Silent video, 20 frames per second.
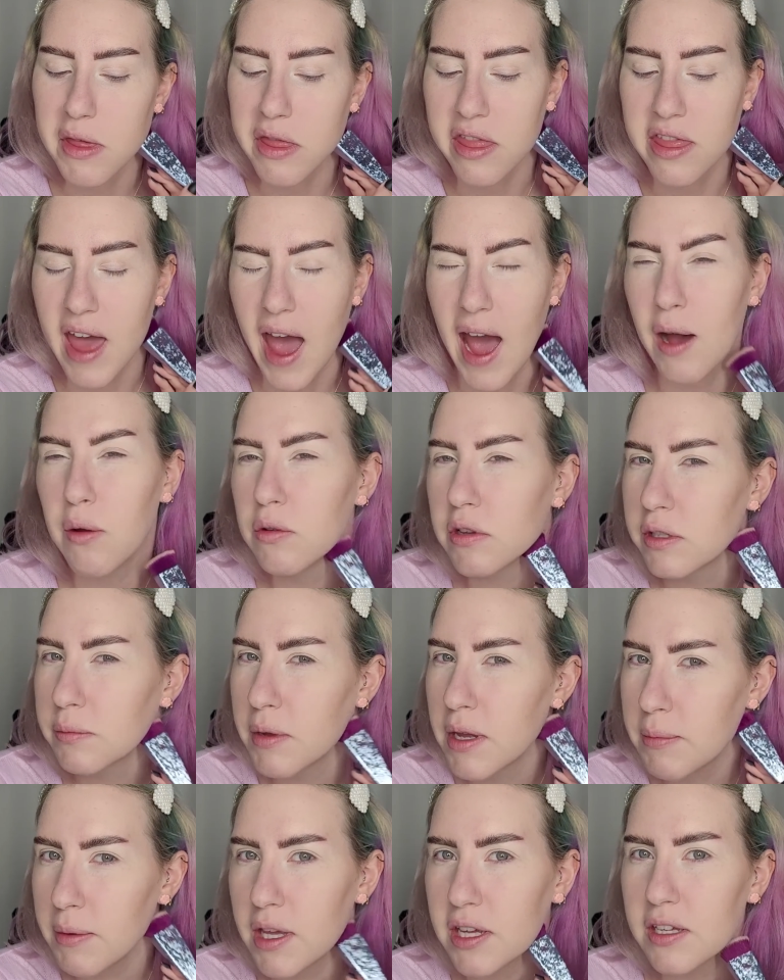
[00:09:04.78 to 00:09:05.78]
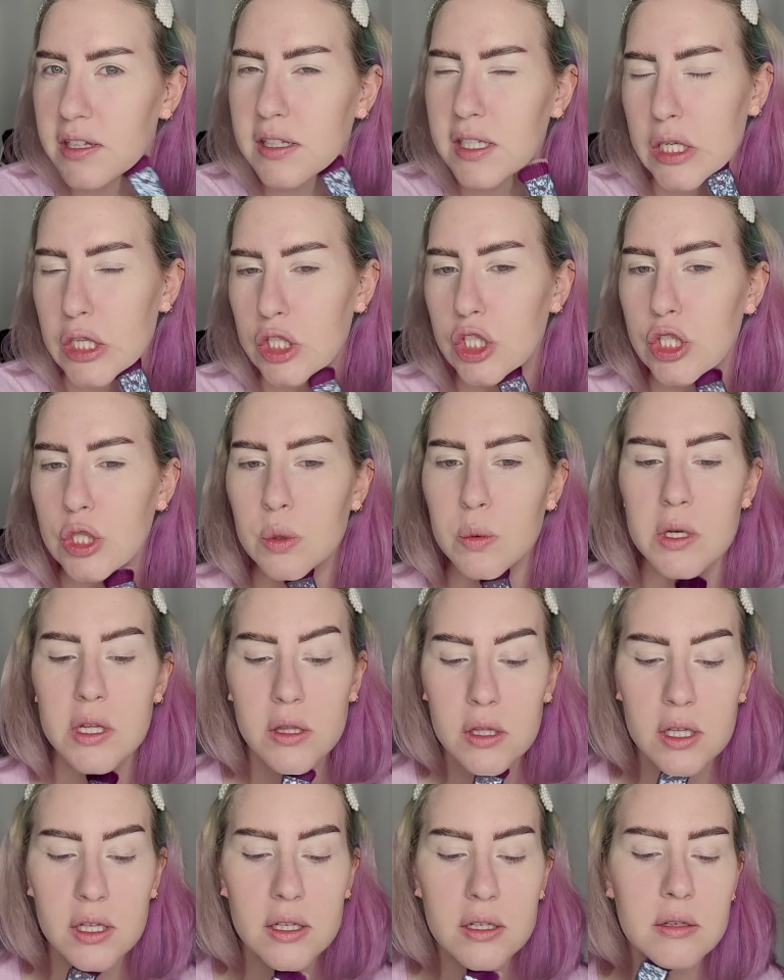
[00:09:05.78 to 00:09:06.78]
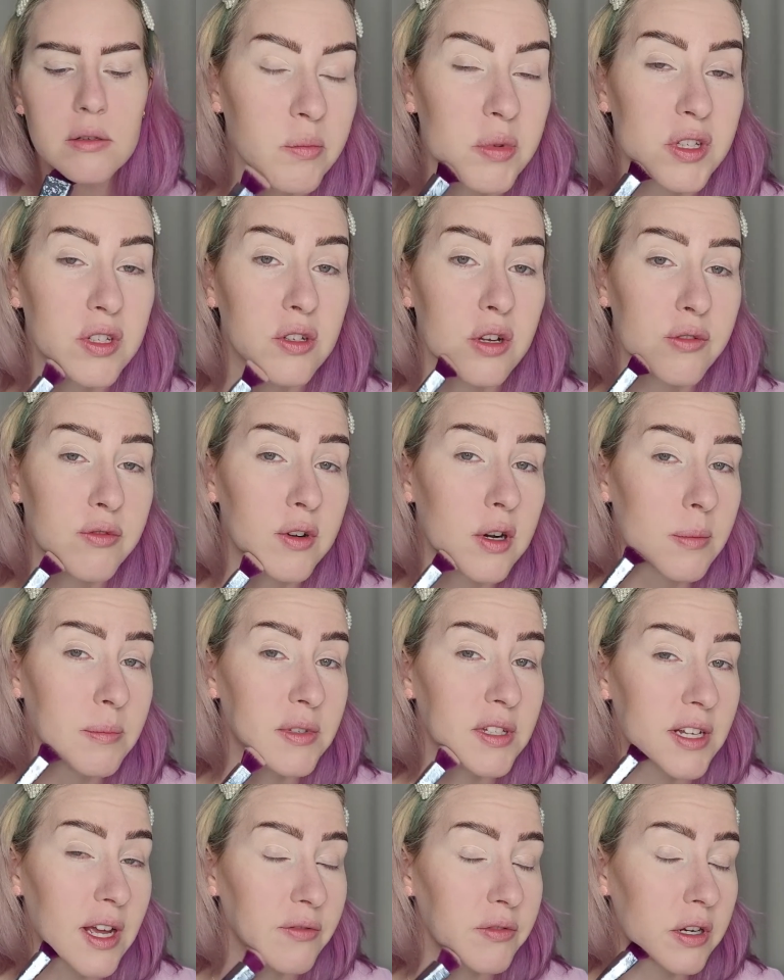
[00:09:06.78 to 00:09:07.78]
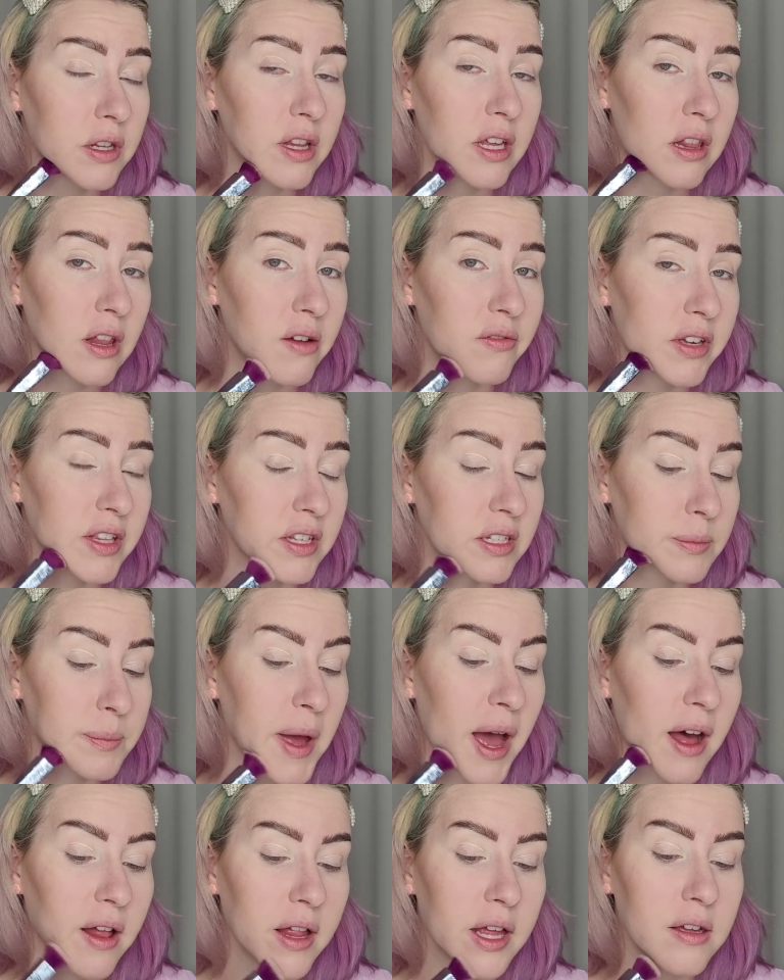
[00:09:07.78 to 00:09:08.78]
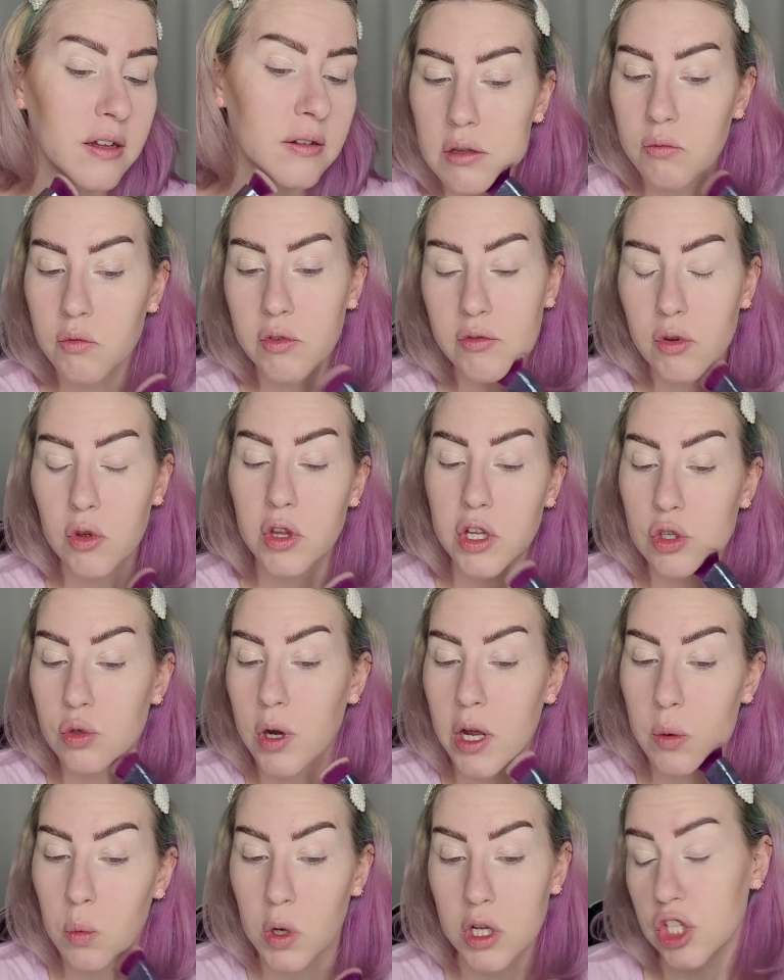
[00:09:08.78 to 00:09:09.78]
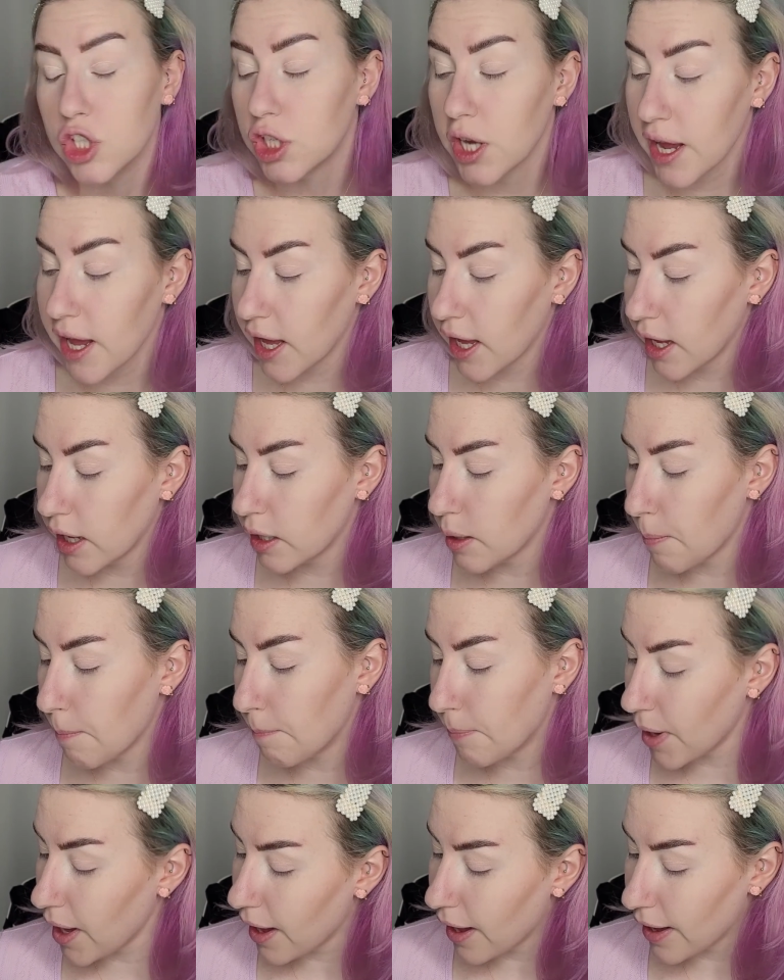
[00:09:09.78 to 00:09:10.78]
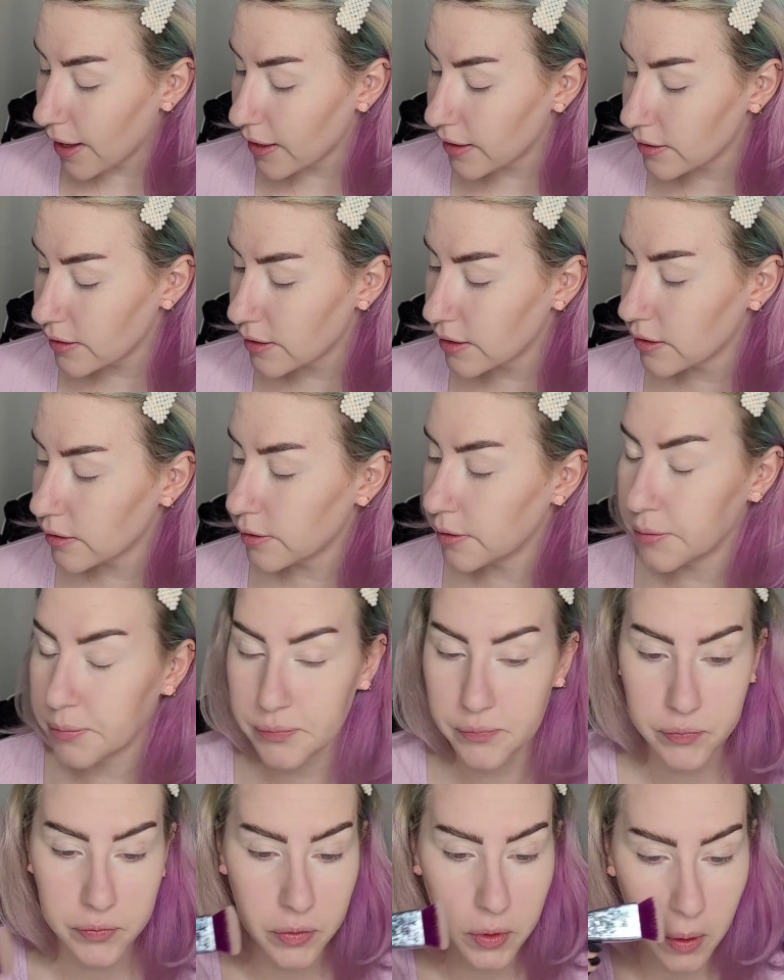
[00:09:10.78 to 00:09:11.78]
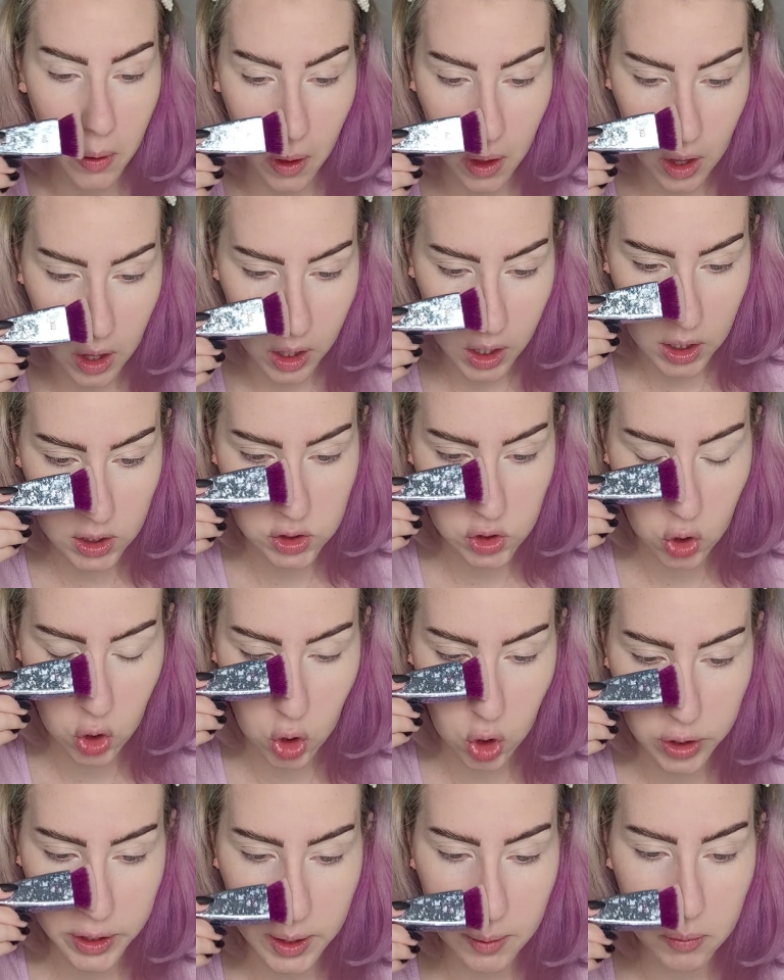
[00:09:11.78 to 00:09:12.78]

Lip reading: that was my biggest issue with it, but so far I'm definitely loving this palette. We've only tried one shade, but it's looking